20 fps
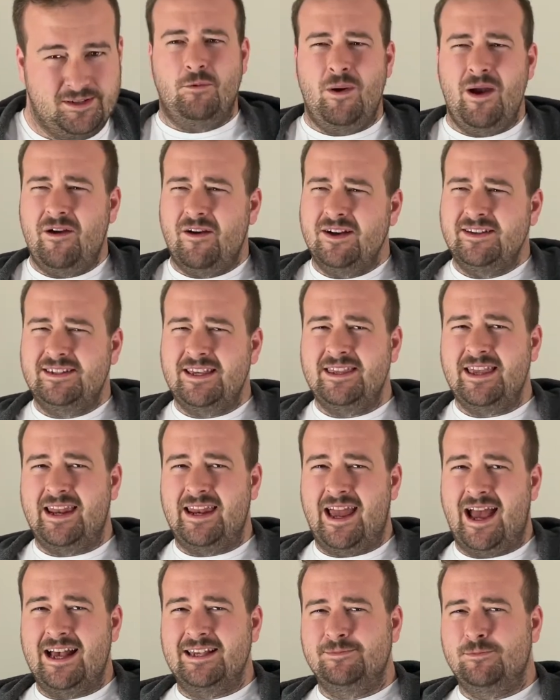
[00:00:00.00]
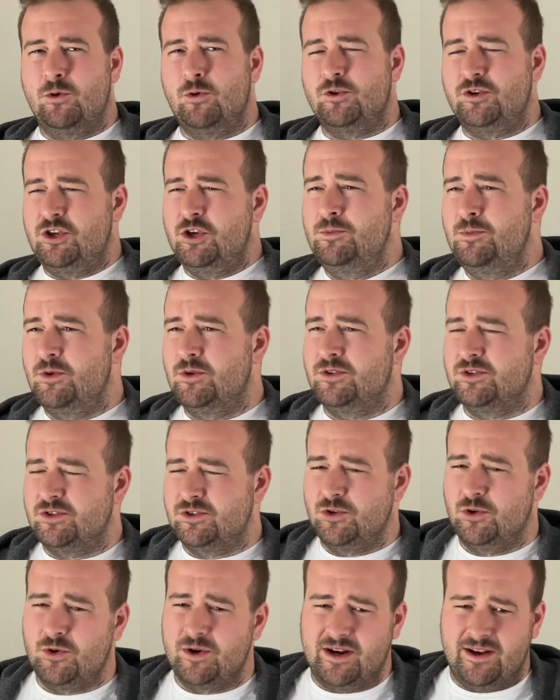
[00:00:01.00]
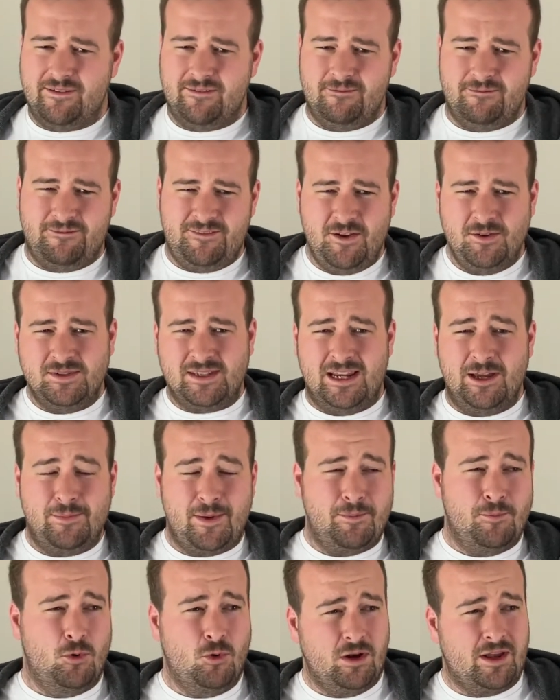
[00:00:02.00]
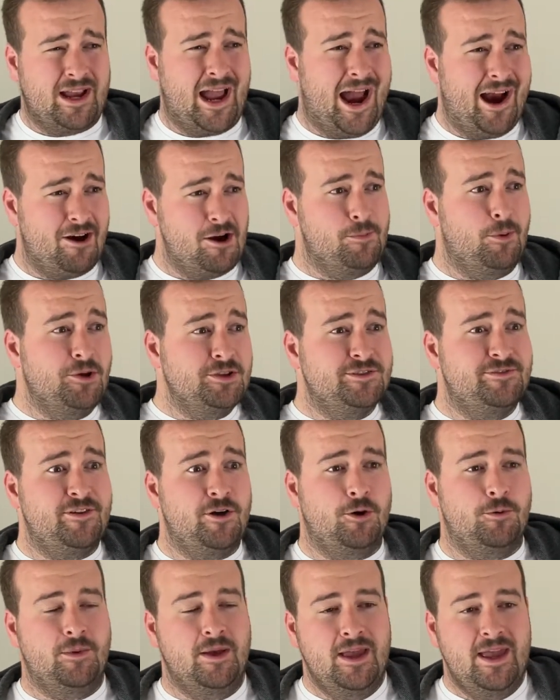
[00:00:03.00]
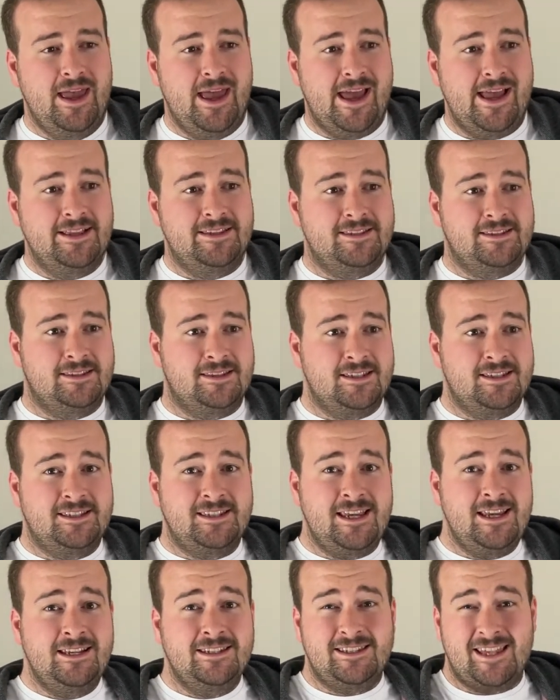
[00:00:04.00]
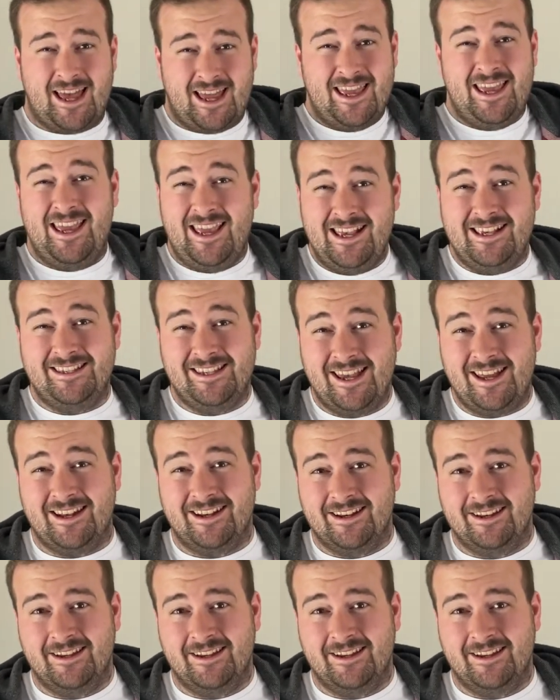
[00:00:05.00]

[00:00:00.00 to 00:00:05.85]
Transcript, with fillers: Where I said that it has more humour in the story and it feels a little bit more like a Harry Potter film, it's the scenes that he's in.